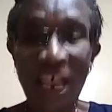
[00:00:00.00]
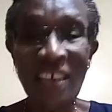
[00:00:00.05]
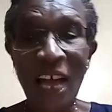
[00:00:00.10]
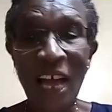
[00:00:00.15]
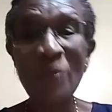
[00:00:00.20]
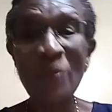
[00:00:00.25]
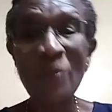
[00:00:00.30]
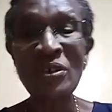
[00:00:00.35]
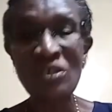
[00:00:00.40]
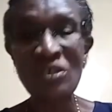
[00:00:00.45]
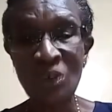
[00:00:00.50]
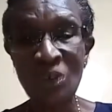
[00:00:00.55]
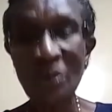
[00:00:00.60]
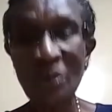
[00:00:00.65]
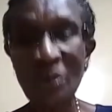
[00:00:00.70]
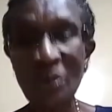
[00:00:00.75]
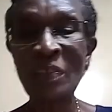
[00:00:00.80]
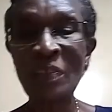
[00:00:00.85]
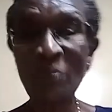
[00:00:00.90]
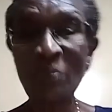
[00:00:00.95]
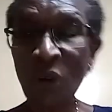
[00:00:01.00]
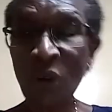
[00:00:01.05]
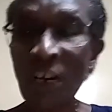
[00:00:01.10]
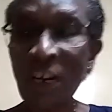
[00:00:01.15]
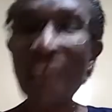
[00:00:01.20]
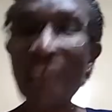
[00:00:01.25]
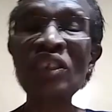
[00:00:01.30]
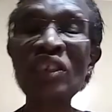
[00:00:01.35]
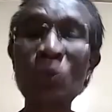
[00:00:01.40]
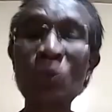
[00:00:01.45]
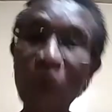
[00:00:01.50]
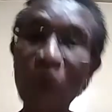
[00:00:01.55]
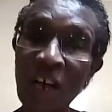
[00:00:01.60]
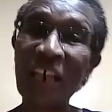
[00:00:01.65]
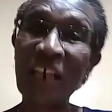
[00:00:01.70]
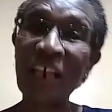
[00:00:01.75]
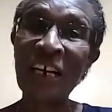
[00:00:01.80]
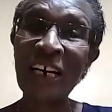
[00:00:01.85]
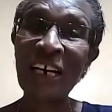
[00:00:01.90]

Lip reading: I was told the products work,